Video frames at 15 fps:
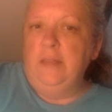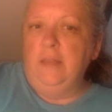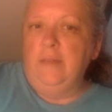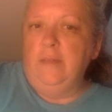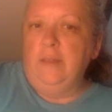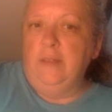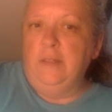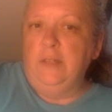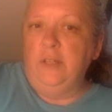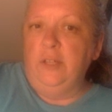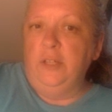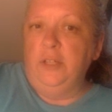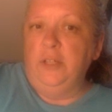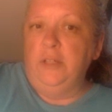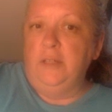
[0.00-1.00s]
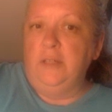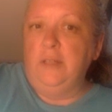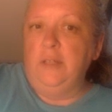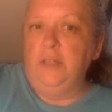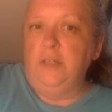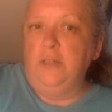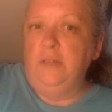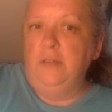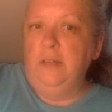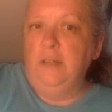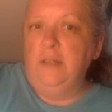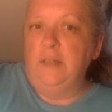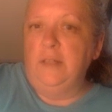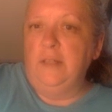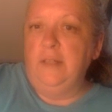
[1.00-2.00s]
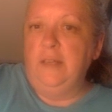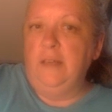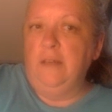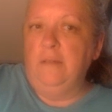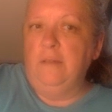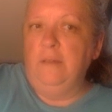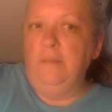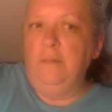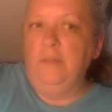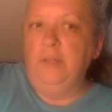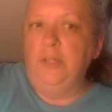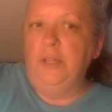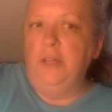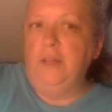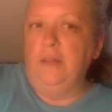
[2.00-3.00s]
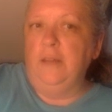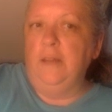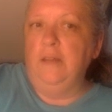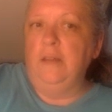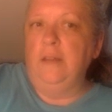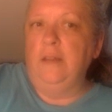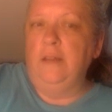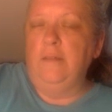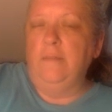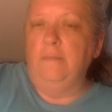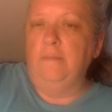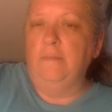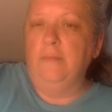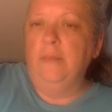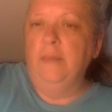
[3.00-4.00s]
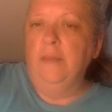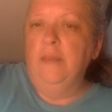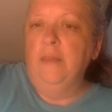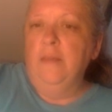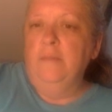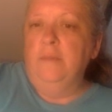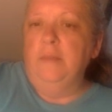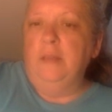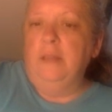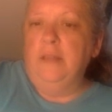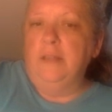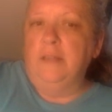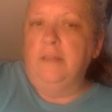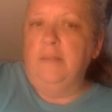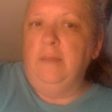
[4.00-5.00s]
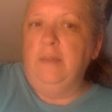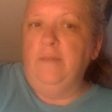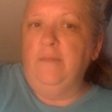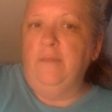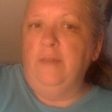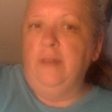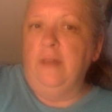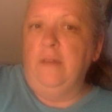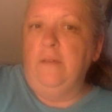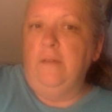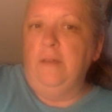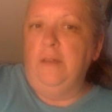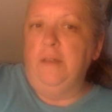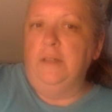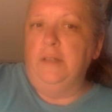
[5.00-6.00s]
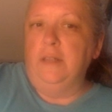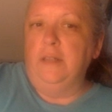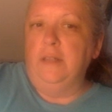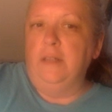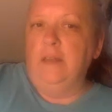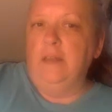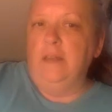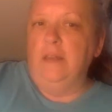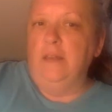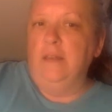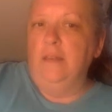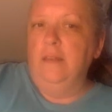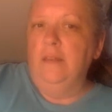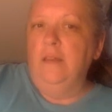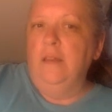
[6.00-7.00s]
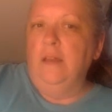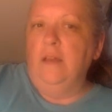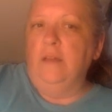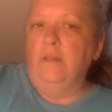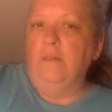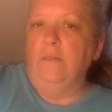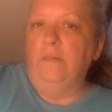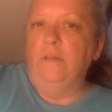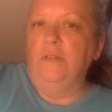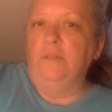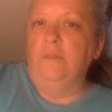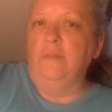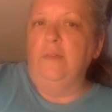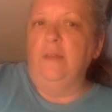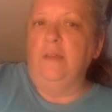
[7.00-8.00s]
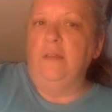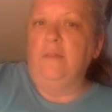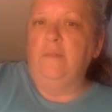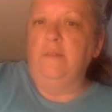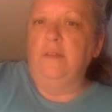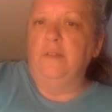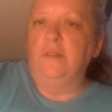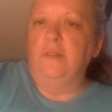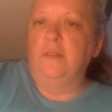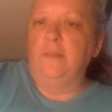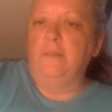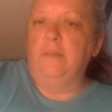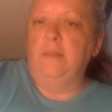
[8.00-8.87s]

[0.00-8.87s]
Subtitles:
you have any suggestions, things you'd like to see. I really appreciate it. I think that's going to be it for now. I'm just going to, I don't know, watch a movie on Netflix or something.